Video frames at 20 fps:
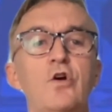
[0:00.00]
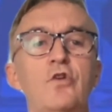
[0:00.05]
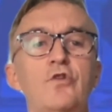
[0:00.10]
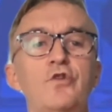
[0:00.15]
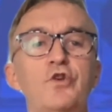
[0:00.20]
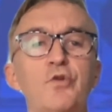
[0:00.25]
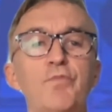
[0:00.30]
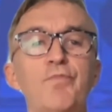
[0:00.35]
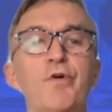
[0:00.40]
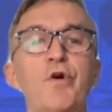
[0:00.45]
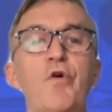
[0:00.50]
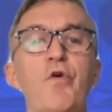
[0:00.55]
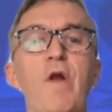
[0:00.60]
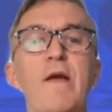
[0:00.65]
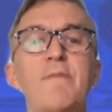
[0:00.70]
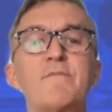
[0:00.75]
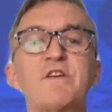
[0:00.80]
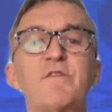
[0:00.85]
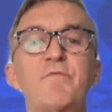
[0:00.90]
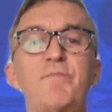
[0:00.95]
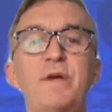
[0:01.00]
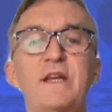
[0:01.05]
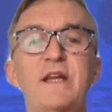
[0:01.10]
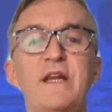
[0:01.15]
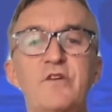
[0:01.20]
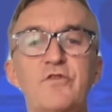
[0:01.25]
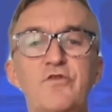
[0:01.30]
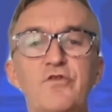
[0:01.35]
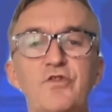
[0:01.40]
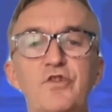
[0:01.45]
New programs have been
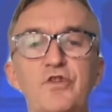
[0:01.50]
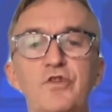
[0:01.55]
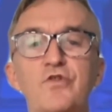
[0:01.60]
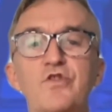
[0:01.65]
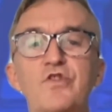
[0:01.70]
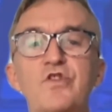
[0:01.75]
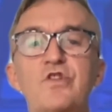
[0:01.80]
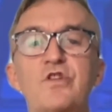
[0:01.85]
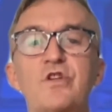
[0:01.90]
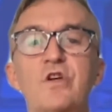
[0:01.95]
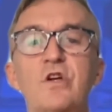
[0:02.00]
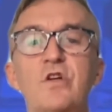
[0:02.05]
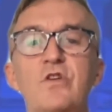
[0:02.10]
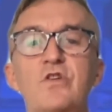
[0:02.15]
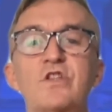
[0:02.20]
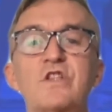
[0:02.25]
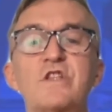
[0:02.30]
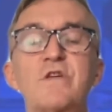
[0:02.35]
introduced to